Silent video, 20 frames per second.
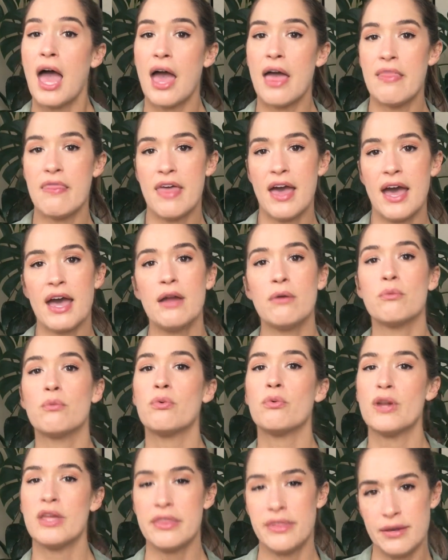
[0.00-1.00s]
And that
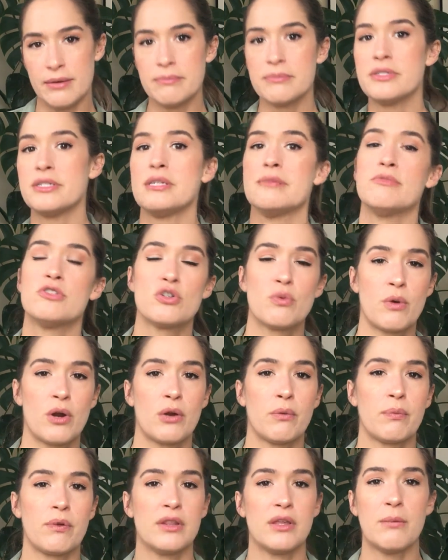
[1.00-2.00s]
rhythm seems to
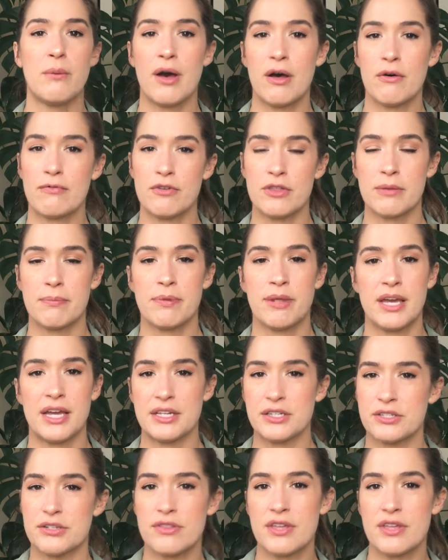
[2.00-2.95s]
work really well for the plants.